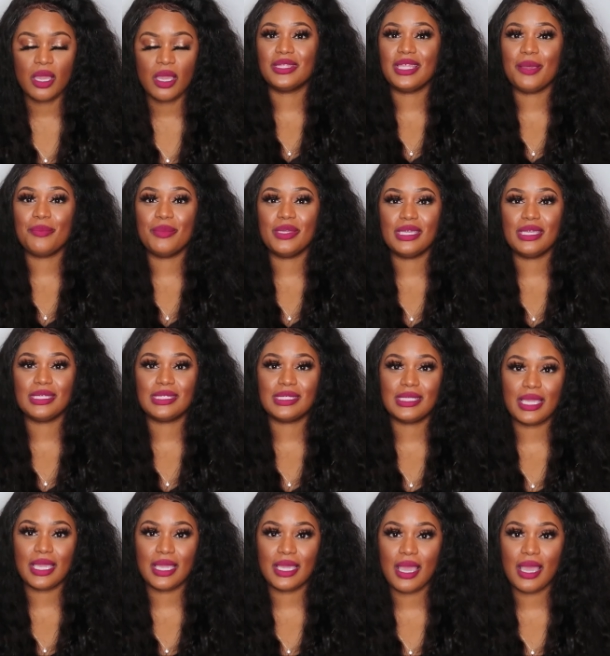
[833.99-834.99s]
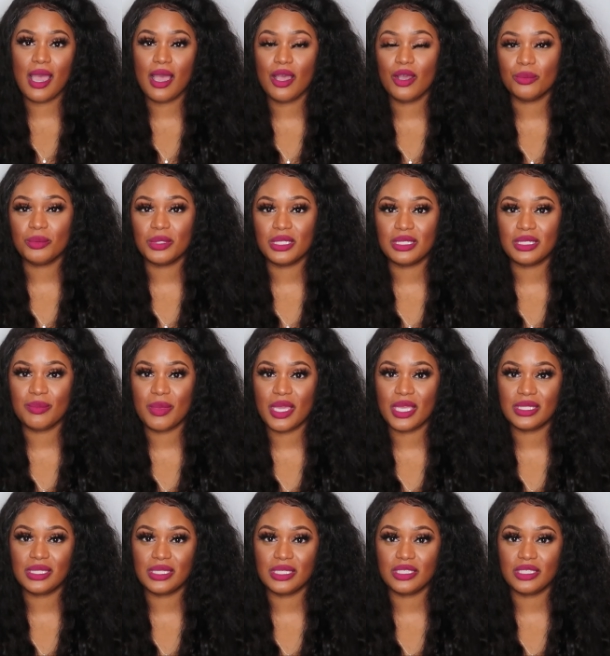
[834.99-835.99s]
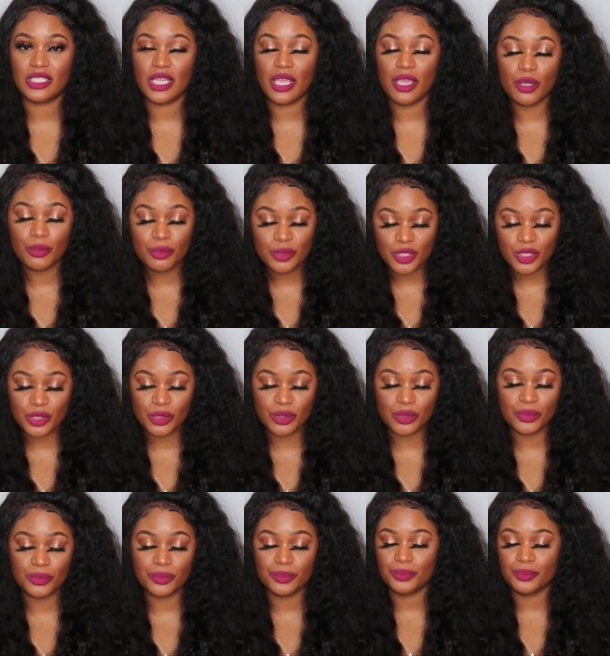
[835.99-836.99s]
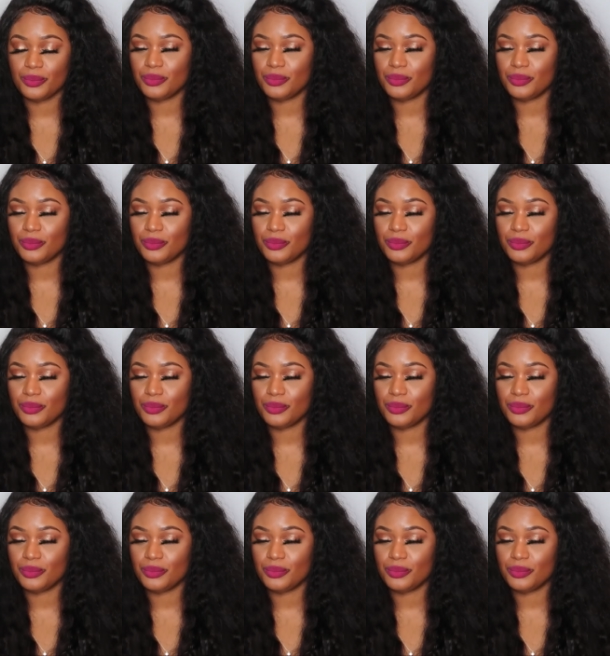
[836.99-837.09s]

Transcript: That being said, I hope this message helped you.